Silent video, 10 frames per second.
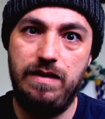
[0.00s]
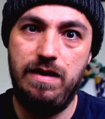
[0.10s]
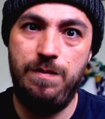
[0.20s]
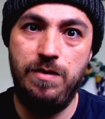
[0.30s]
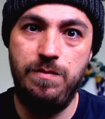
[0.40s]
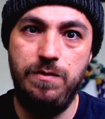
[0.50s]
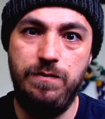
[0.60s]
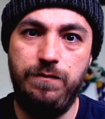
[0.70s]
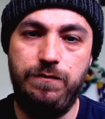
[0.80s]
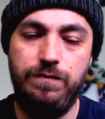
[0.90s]
I'm going to
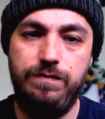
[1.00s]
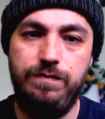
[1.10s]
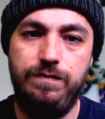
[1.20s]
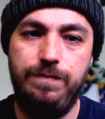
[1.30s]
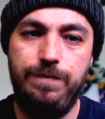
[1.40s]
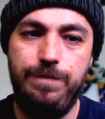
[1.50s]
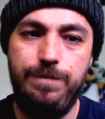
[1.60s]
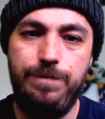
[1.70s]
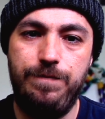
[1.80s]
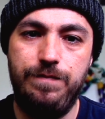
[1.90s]
move
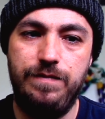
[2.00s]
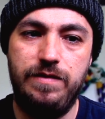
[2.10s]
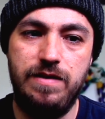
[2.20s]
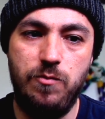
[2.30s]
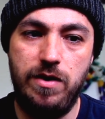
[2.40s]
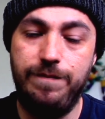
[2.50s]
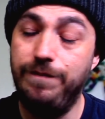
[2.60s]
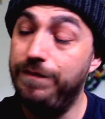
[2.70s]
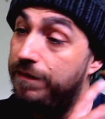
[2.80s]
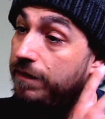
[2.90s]
somewhere
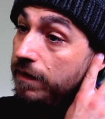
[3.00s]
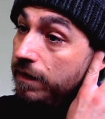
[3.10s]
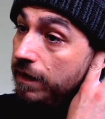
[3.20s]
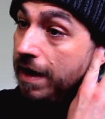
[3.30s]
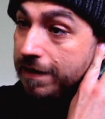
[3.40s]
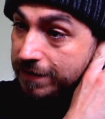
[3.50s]
out of